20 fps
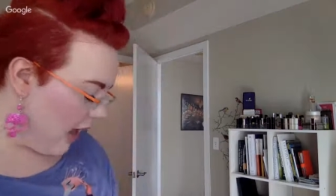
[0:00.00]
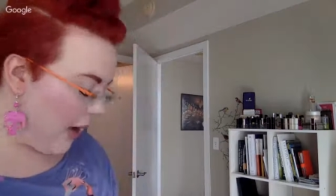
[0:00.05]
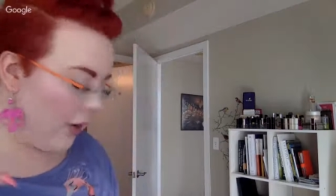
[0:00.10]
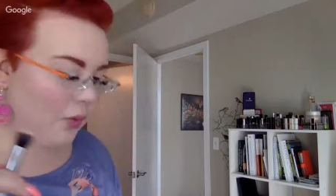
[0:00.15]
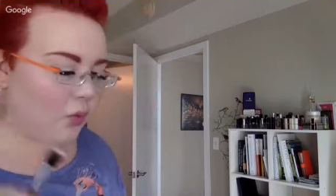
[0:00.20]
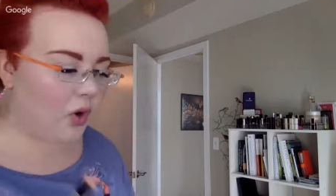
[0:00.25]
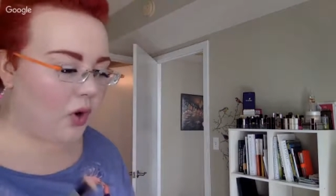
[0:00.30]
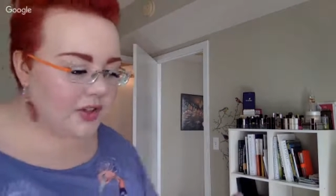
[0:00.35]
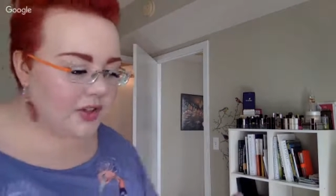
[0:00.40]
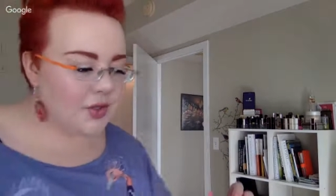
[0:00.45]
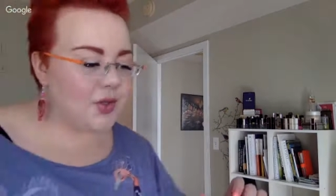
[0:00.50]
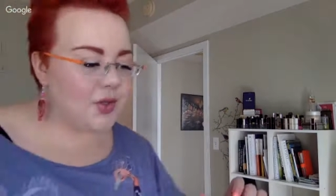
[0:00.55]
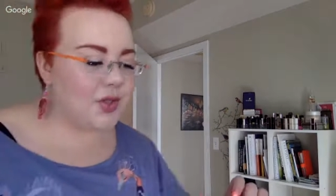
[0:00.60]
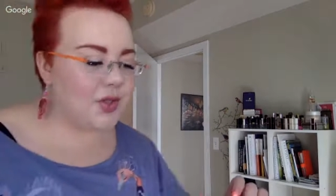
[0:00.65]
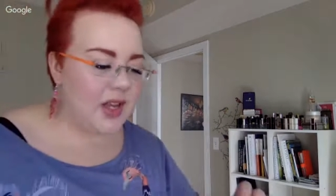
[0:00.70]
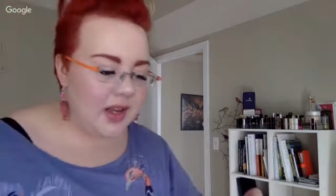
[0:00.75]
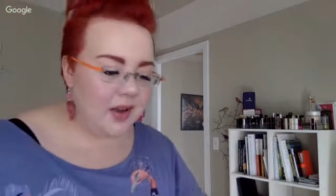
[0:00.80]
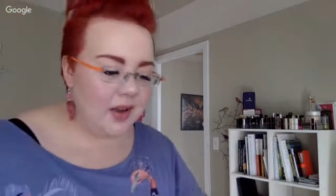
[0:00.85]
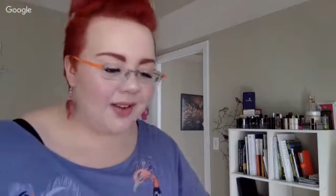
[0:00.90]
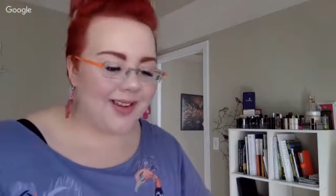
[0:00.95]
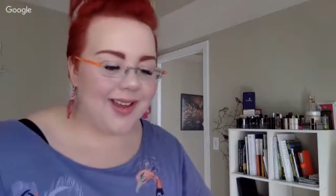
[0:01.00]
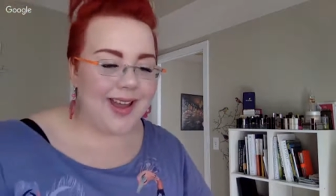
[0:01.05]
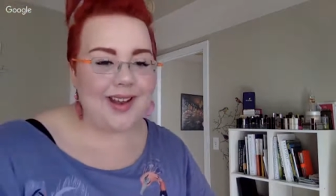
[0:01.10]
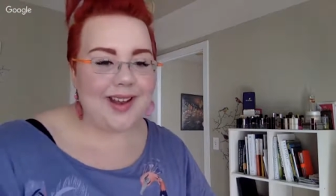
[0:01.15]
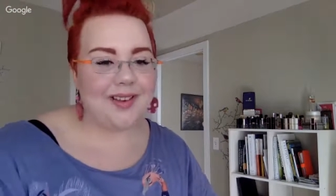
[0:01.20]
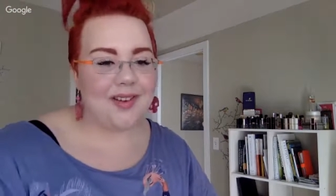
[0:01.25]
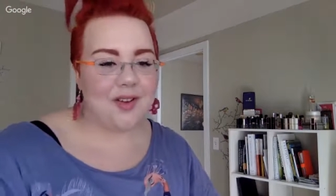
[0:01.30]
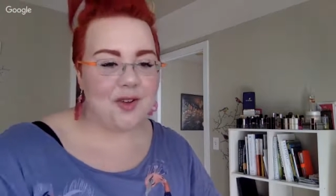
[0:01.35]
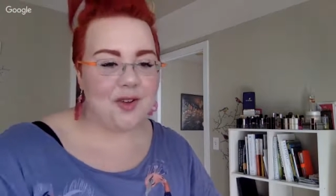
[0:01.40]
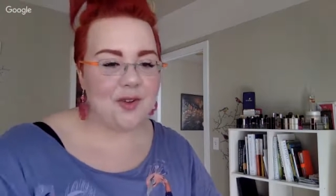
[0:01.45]
want to say
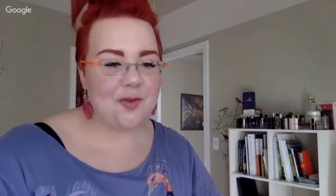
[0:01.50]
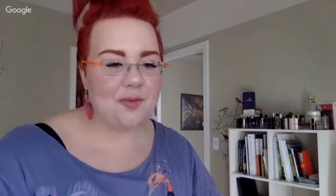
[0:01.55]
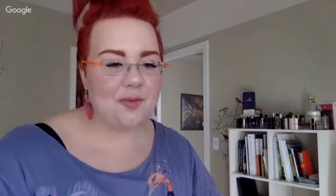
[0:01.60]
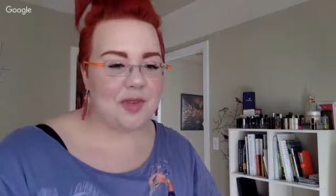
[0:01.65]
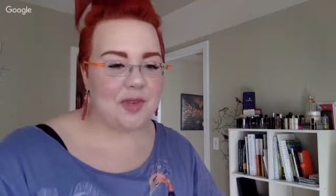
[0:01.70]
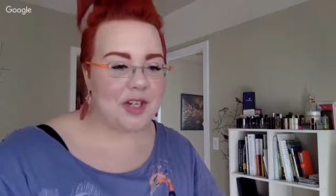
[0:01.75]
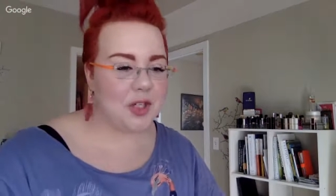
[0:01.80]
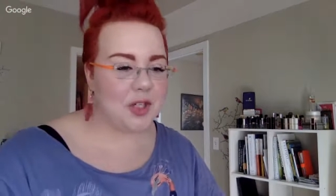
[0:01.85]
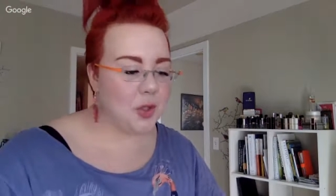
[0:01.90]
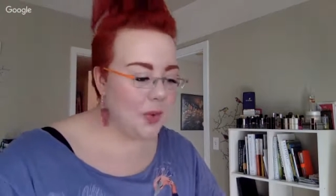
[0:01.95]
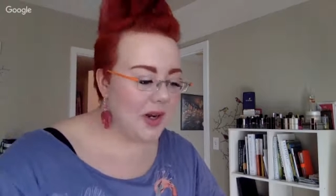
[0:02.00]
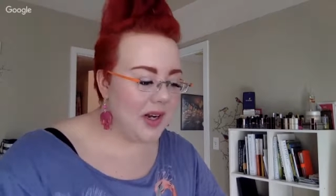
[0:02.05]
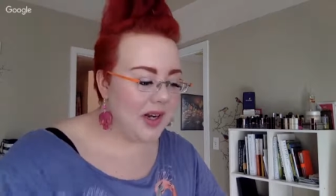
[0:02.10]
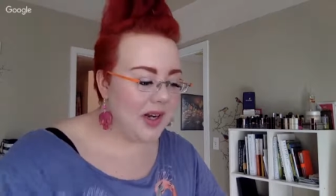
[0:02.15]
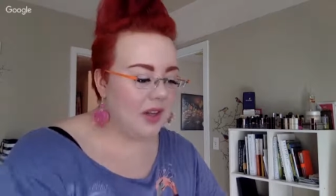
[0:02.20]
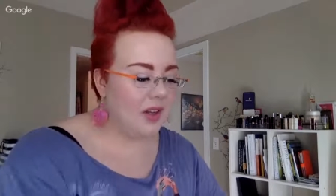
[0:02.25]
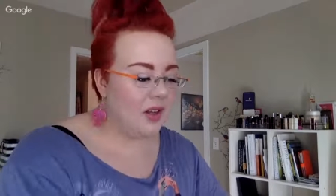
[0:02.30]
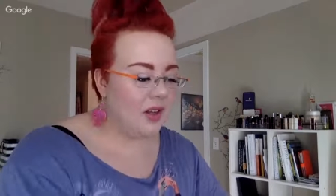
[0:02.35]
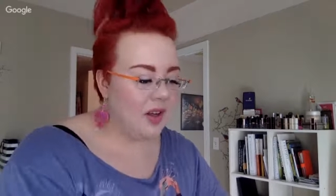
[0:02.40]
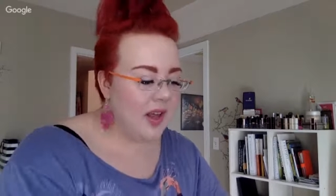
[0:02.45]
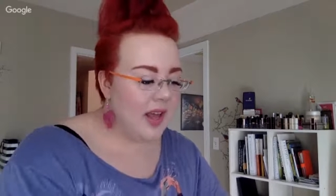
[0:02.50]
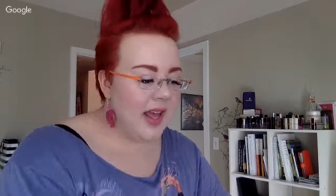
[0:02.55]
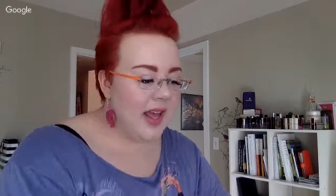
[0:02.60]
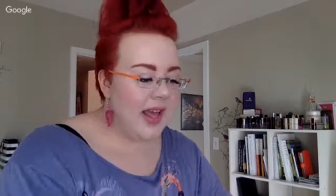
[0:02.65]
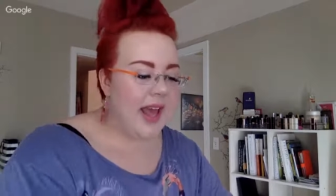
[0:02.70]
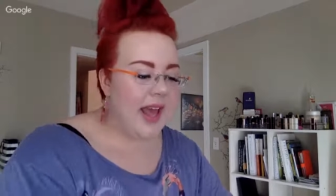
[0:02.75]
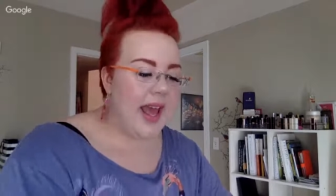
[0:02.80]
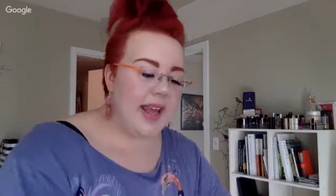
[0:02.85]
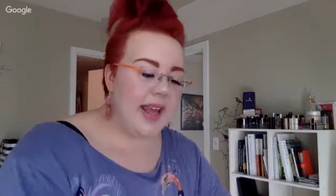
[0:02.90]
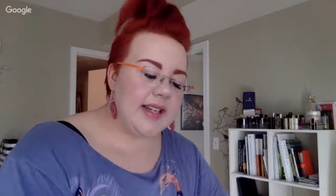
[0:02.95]
again, between
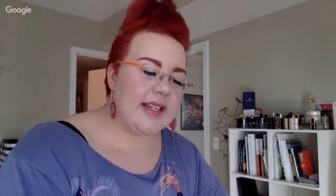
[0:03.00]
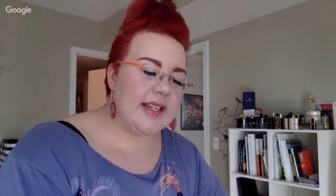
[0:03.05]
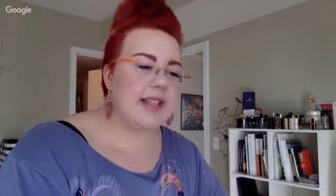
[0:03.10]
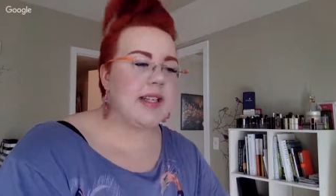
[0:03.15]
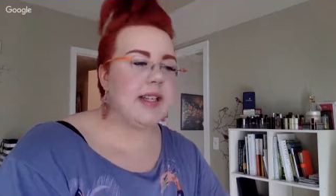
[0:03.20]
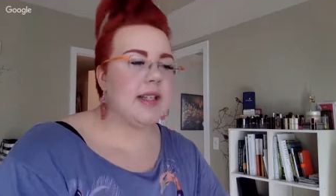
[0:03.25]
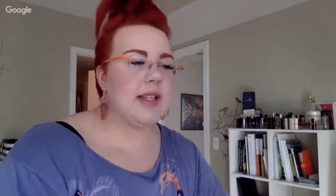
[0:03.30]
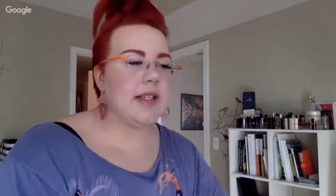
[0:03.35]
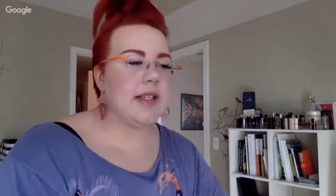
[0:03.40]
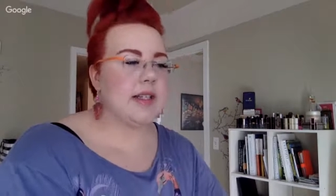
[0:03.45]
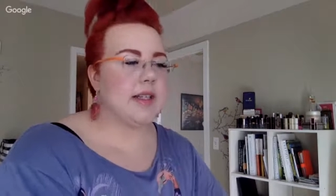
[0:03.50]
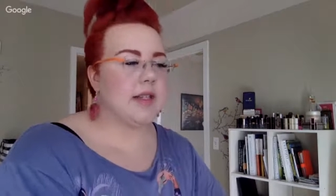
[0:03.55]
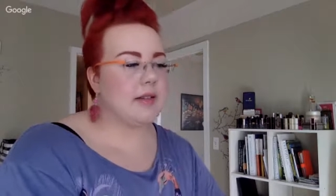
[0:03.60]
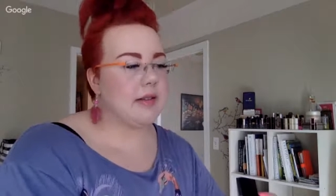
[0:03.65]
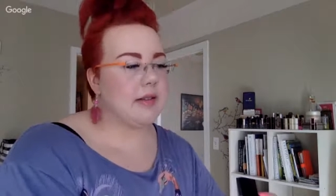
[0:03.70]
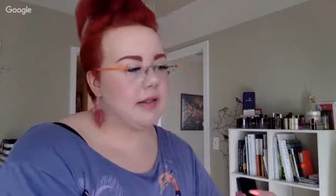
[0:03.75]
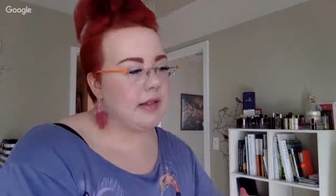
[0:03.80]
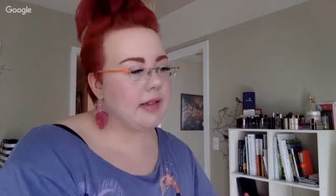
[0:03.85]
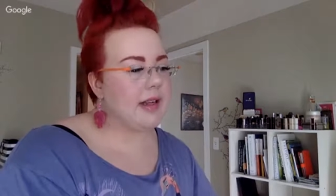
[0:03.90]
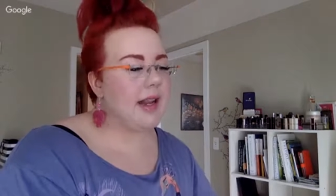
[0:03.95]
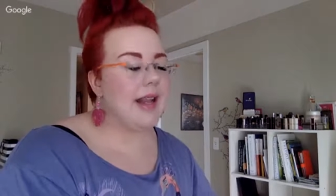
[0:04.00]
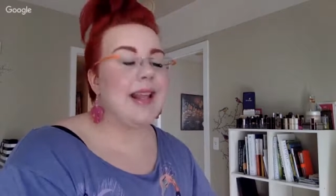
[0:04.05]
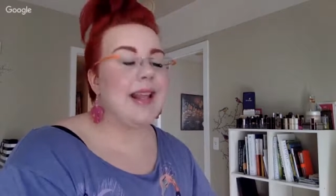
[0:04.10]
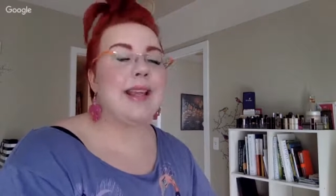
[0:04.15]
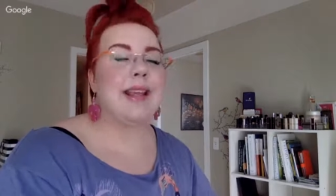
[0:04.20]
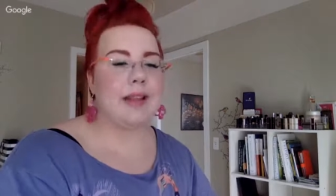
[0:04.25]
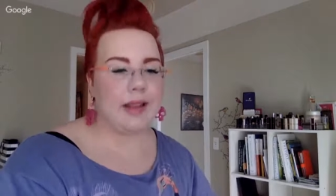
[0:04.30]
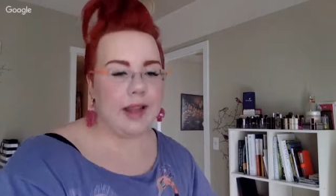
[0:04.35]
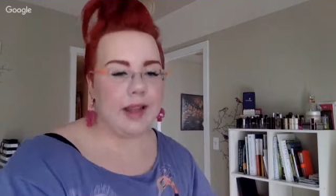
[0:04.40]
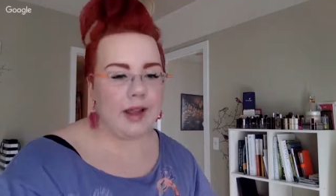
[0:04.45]
NC11
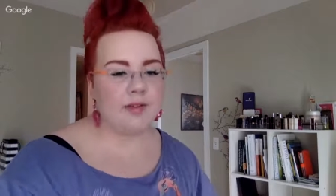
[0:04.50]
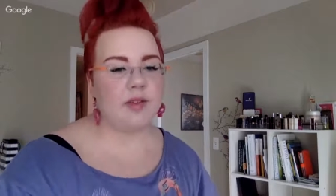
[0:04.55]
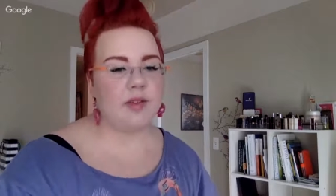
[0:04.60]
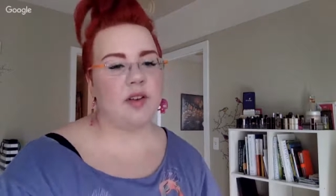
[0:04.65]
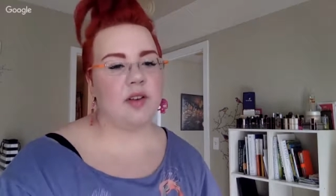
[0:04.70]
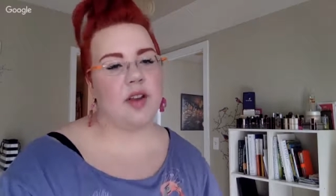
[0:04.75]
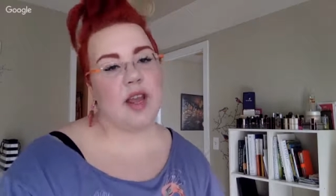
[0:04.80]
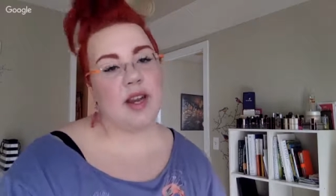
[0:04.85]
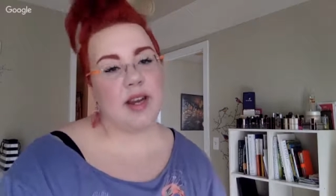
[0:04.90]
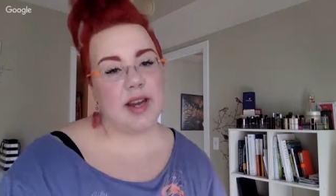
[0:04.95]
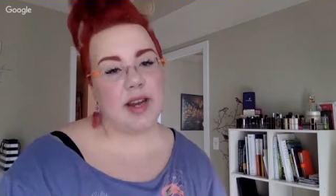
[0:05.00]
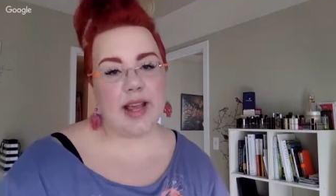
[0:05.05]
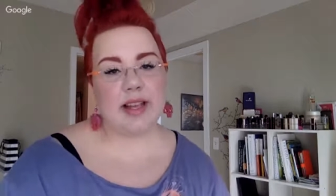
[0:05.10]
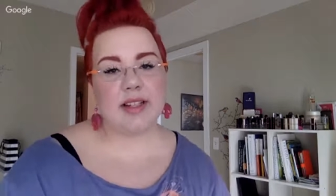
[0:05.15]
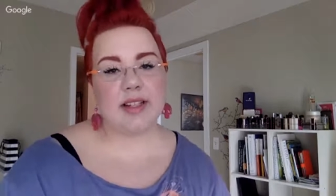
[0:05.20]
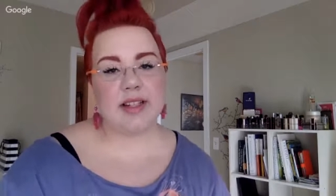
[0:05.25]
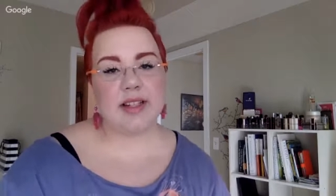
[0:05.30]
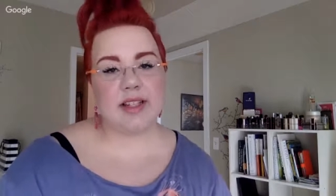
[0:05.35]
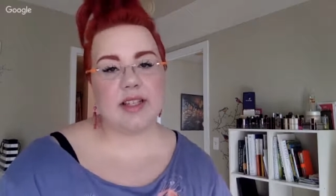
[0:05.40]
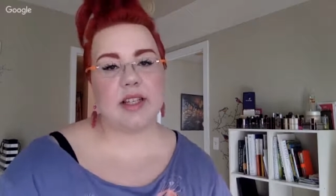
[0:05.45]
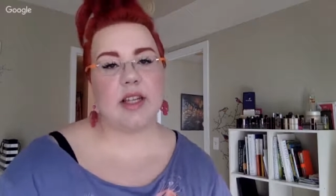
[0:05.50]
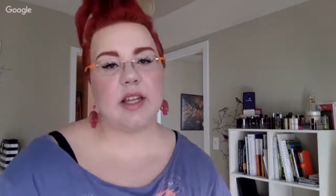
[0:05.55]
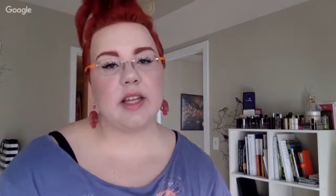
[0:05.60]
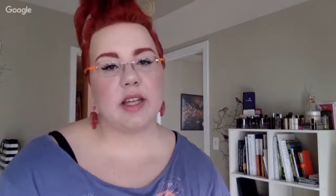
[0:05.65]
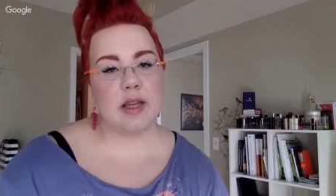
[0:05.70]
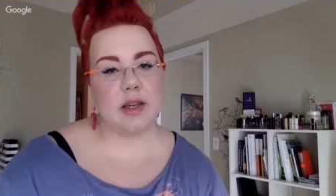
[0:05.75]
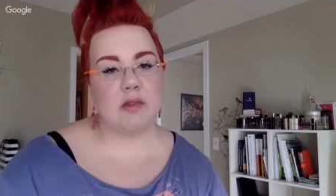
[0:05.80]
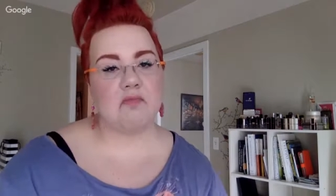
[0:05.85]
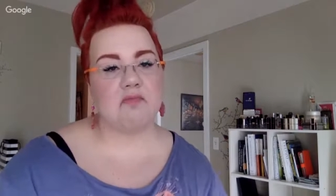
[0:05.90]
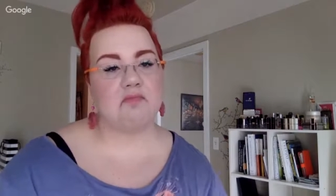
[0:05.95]
and
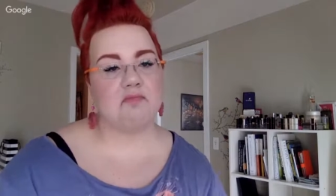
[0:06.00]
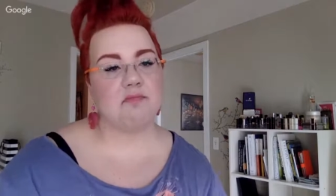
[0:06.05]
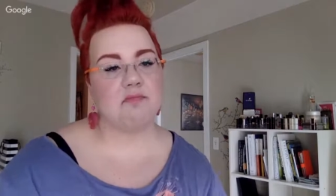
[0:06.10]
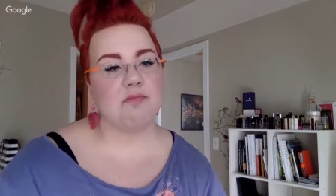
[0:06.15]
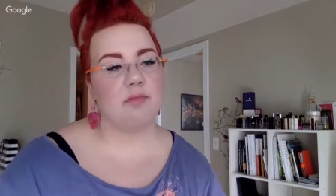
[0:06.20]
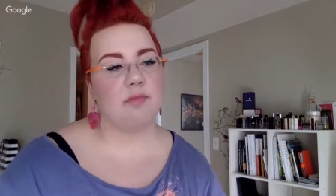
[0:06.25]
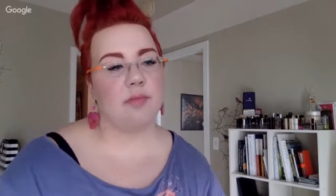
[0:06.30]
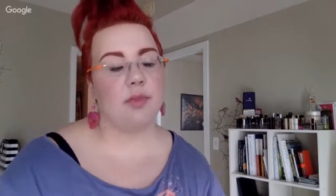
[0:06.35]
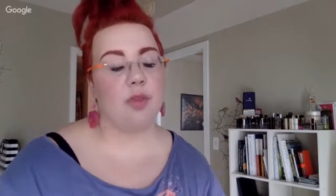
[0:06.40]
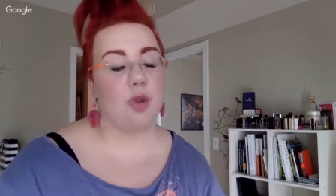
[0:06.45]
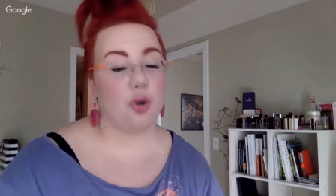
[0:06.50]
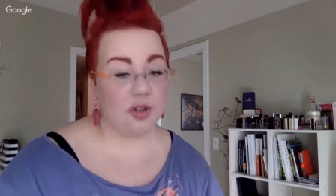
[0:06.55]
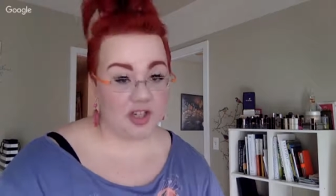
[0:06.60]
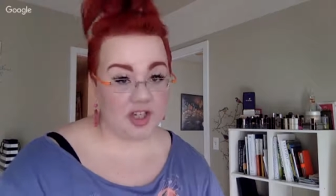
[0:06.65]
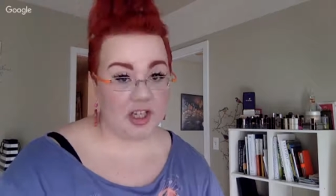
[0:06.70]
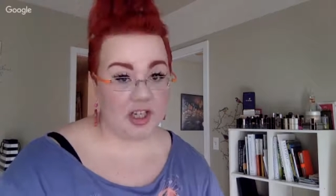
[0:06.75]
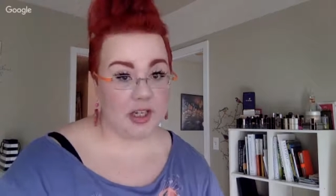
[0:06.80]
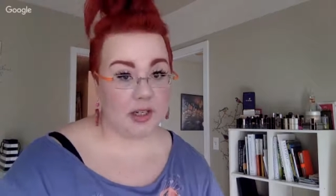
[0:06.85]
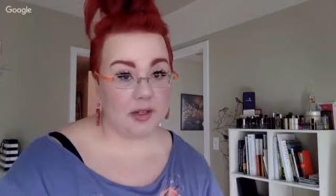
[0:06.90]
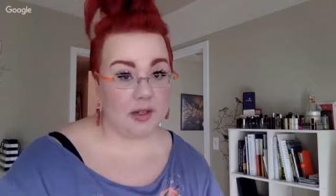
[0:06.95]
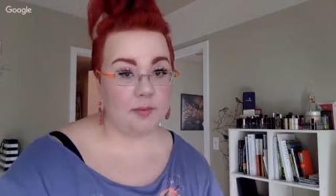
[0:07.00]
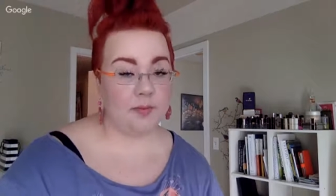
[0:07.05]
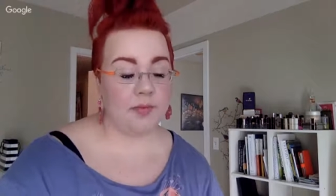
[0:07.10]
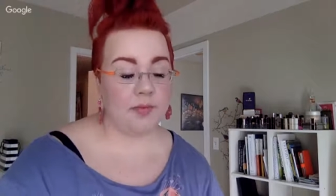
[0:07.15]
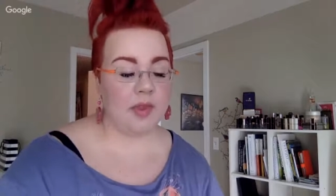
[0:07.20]
NC13.